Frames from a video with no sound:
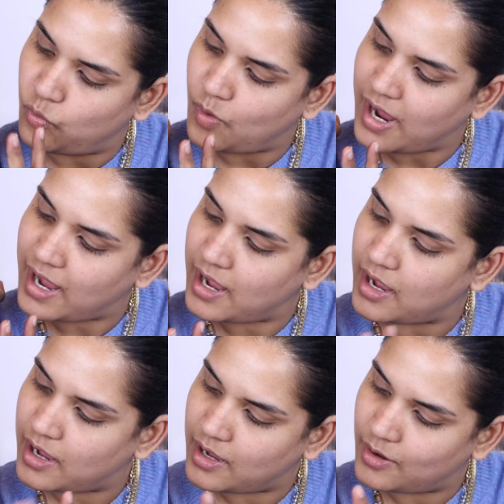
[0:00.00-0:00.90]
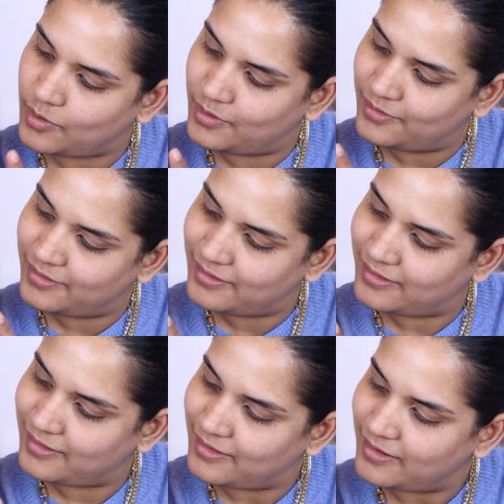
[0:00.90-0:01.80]
Wow.
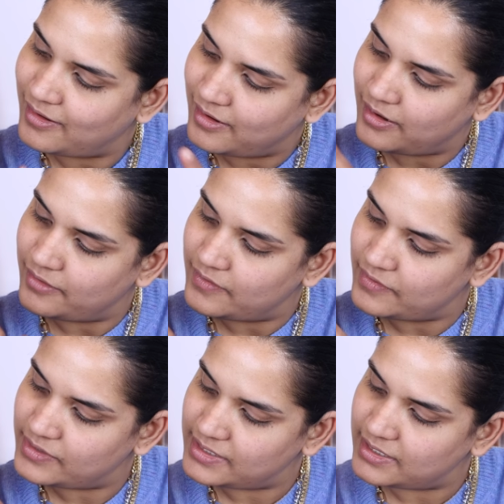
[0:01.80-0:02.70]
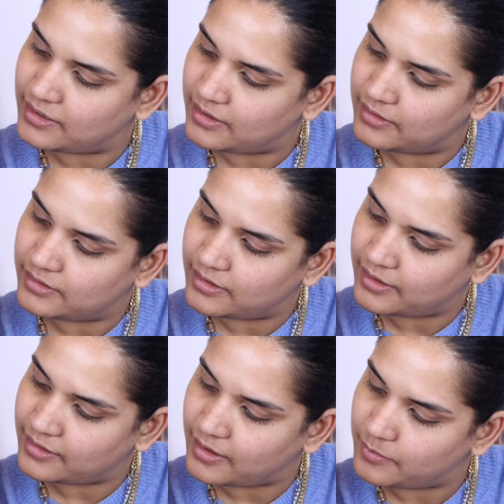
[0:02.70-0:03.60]
I've never seen a color
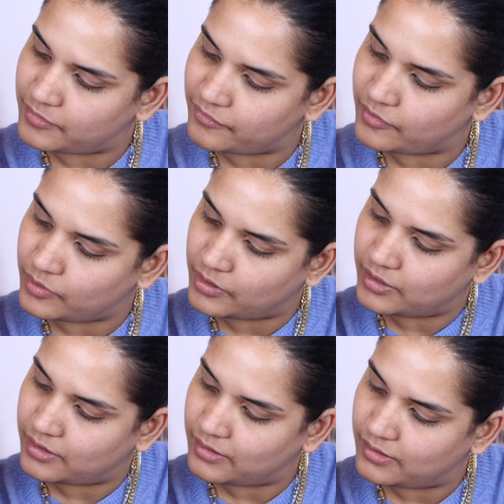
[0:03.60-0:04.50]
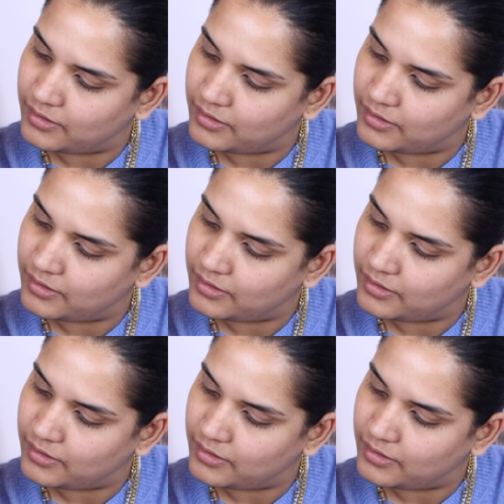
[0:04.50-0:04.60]
like that before.